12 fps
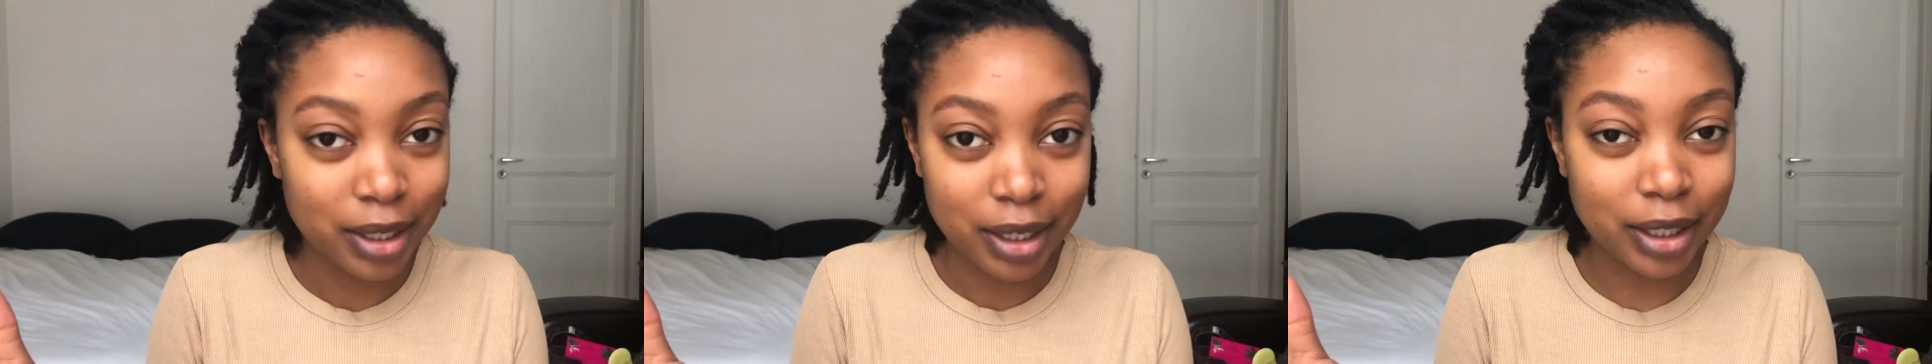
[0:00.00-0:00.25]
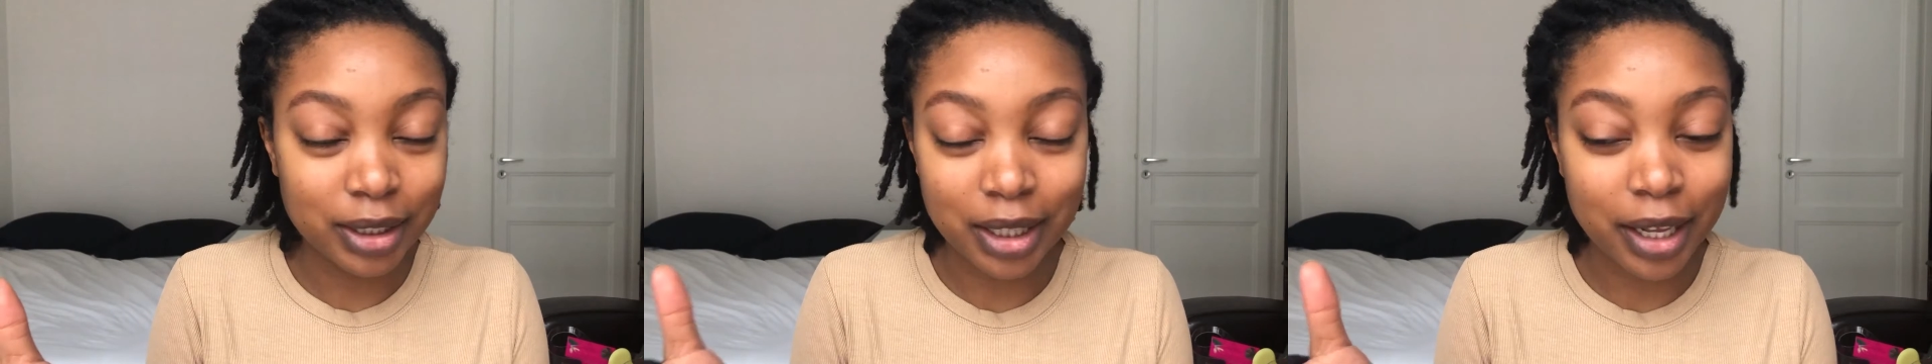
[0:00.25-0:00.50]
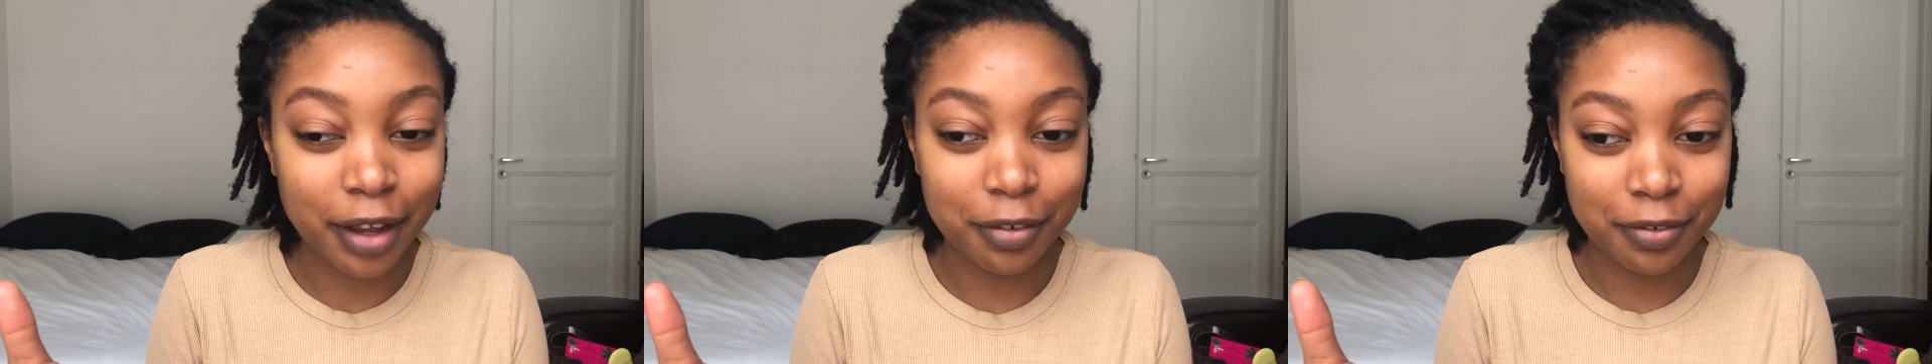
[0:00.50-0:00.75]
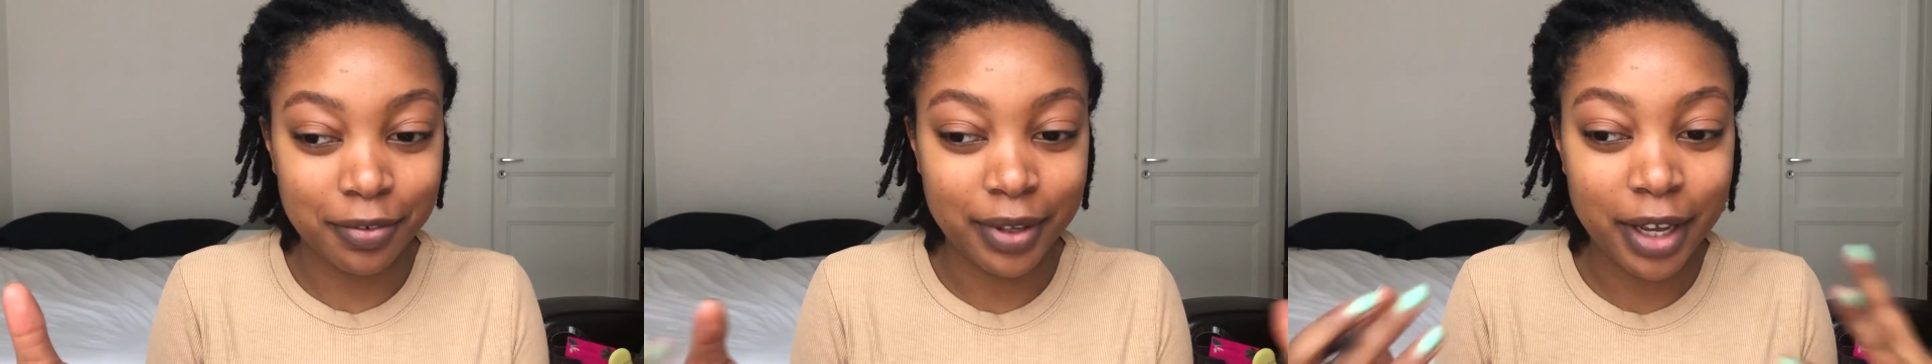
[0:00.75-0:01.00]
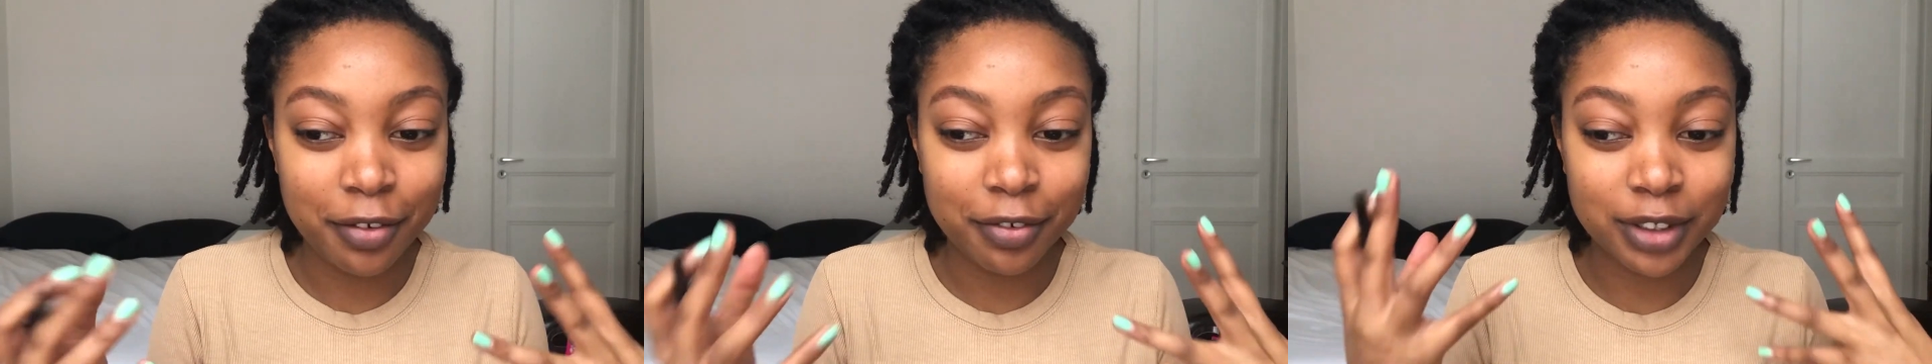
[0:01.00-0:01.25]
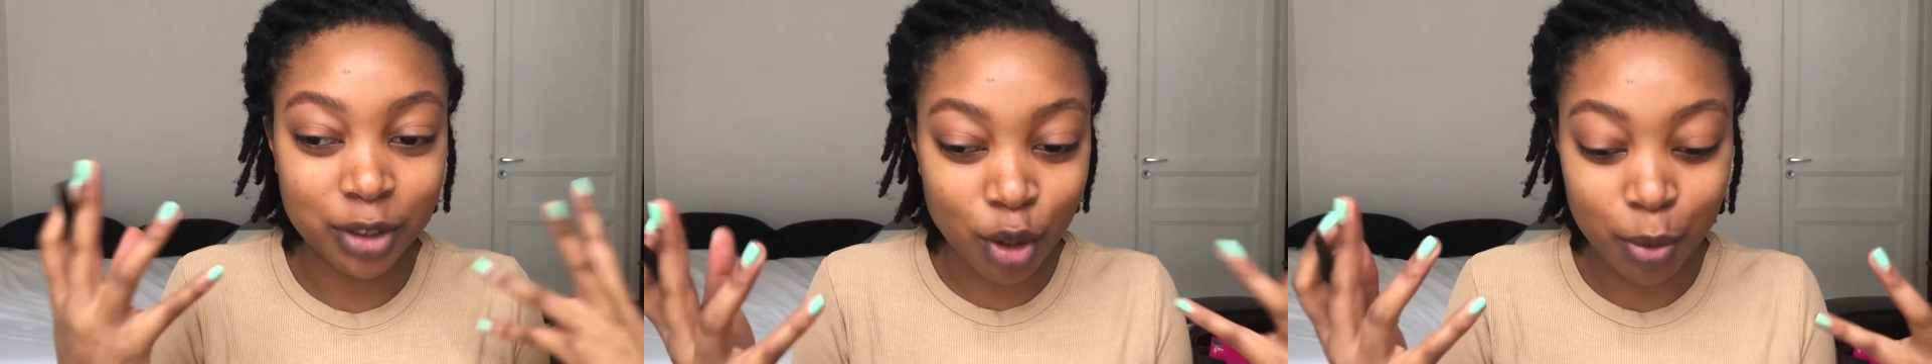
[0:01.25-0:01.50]
it's life. Life
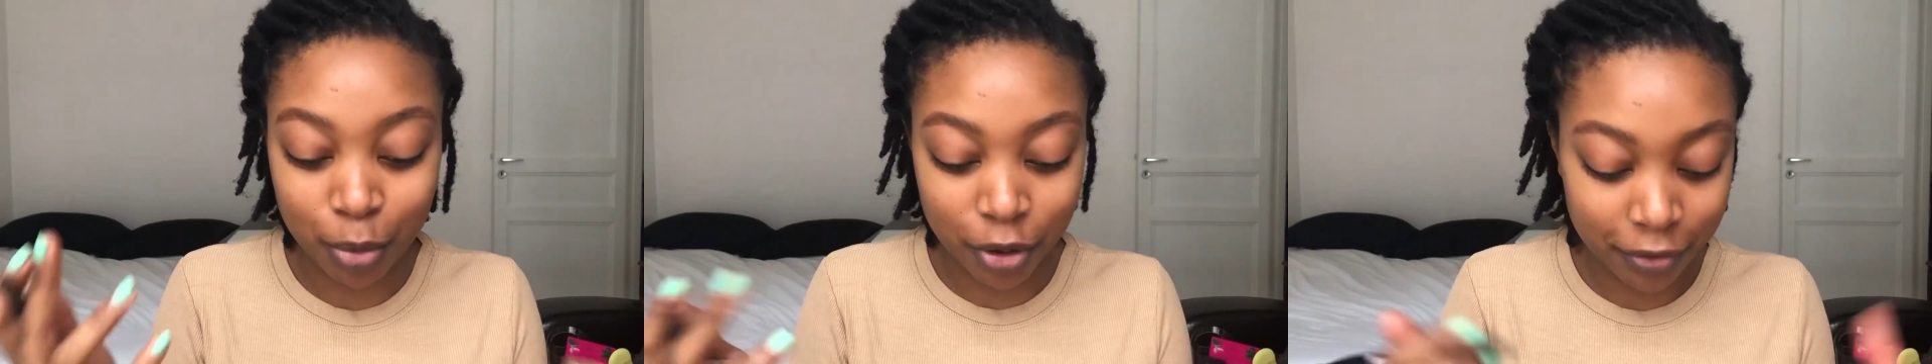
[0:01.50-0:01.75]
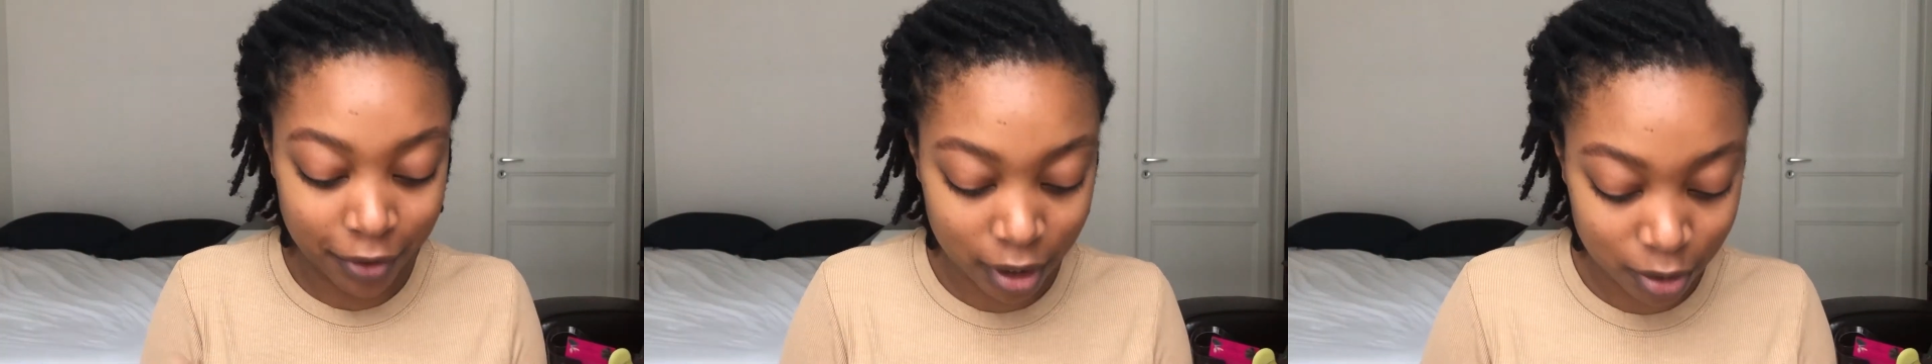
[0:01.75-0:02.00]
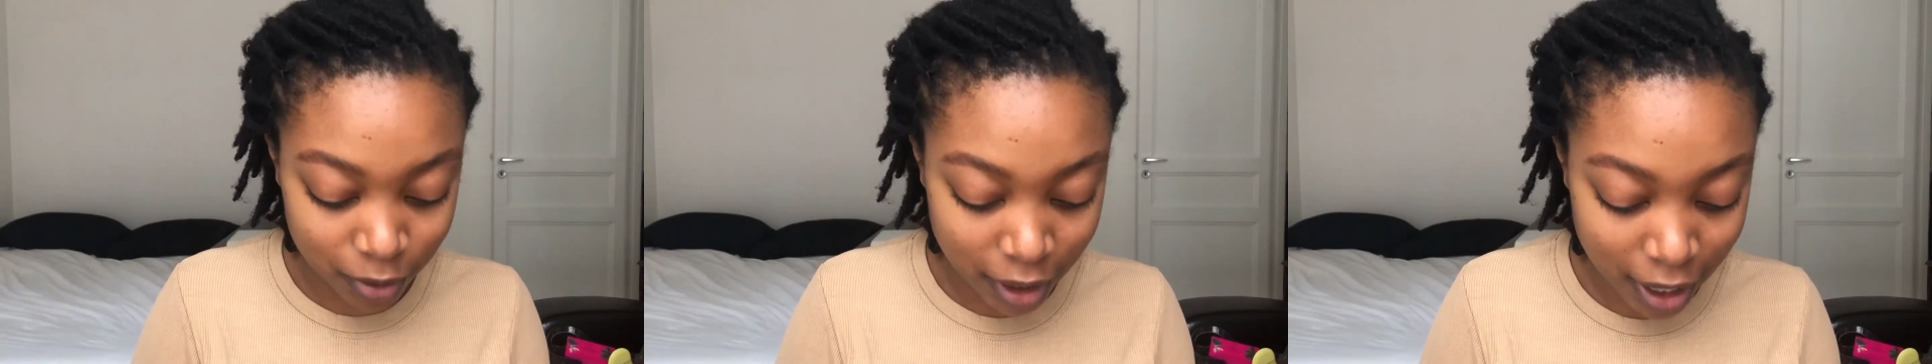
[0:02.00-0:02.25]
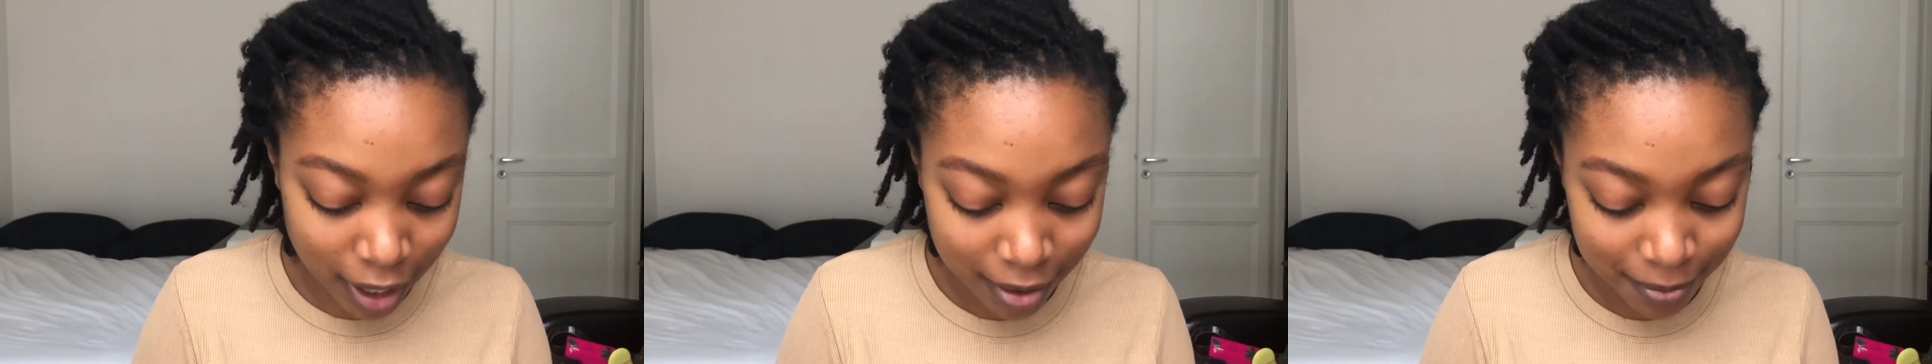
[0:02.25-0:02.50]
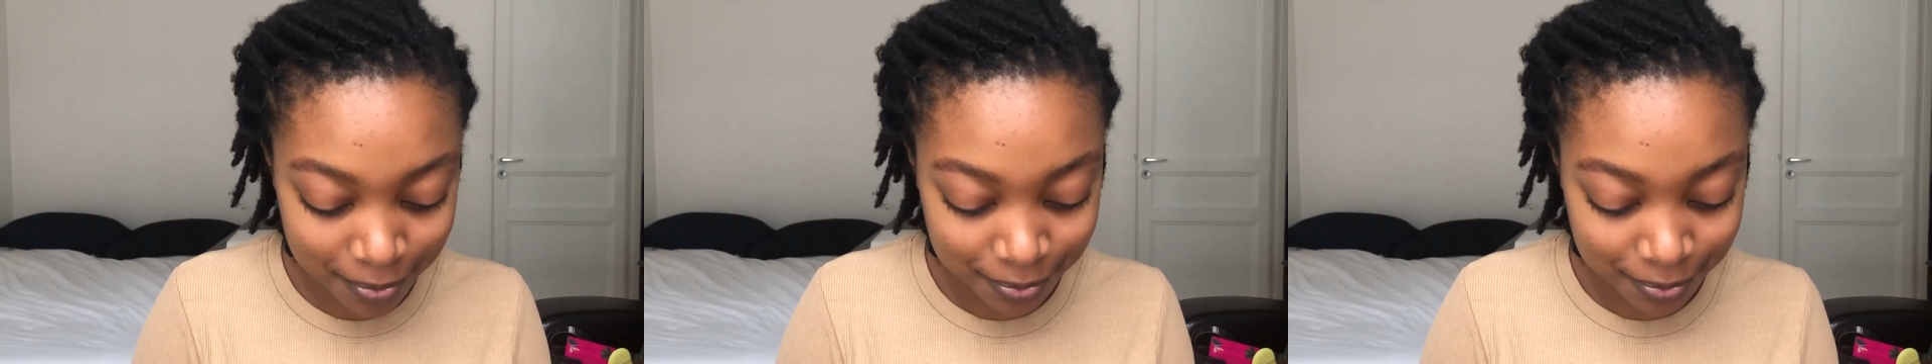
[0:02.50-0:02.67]
is not perfect, okay?